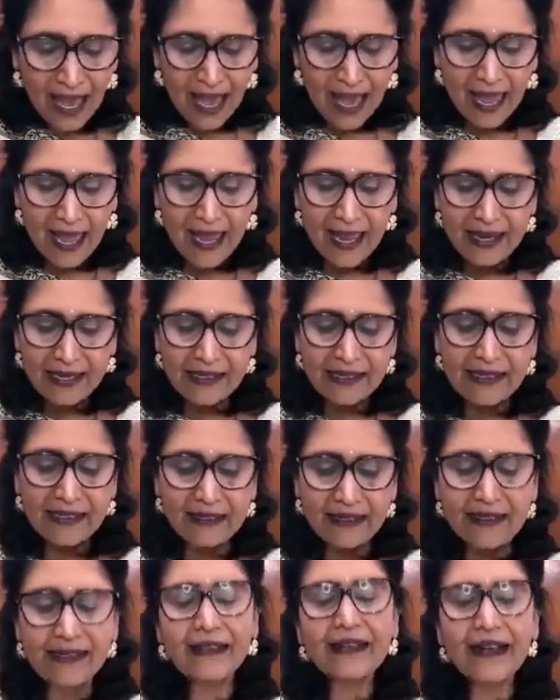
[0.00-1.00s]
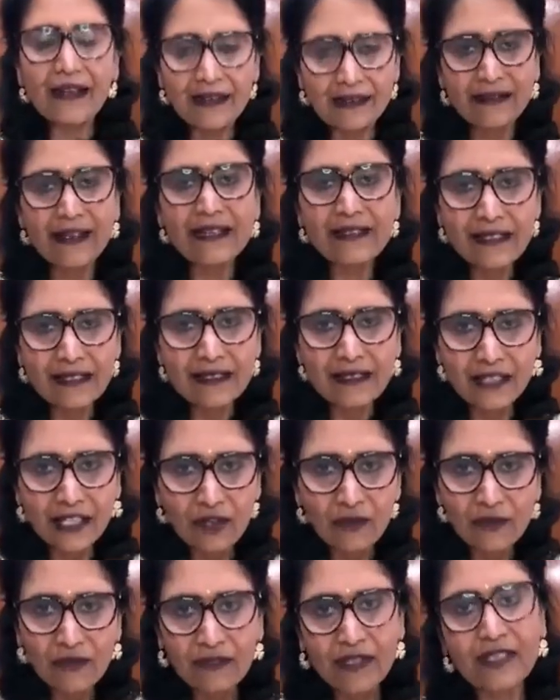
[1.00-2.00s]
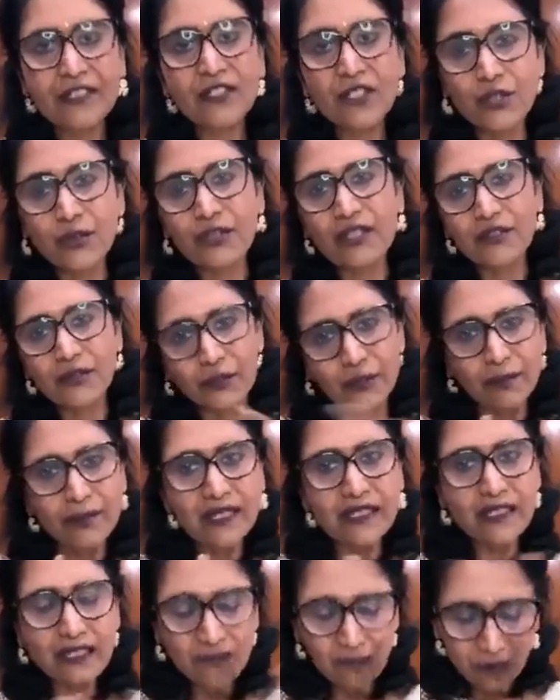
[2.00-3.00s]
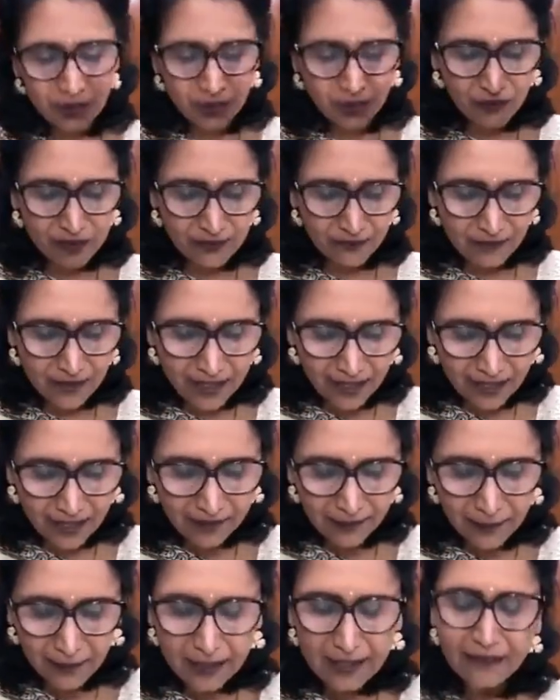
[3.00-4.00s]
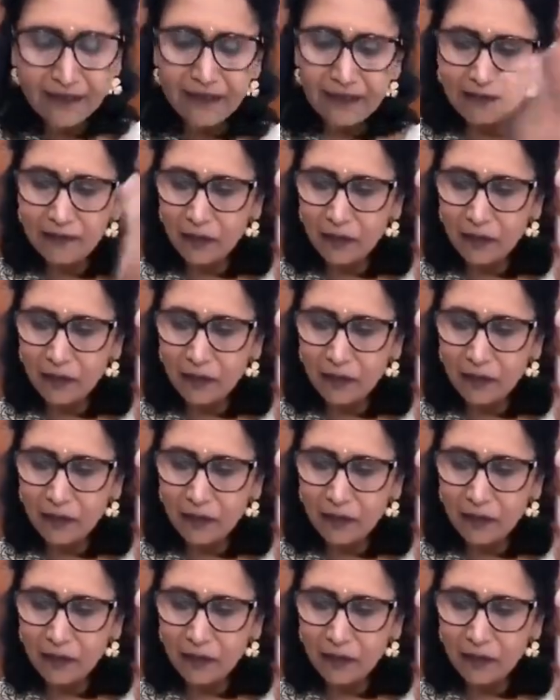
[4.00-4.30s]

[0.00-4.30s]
And and that is equivalent to the dupatta what we wear in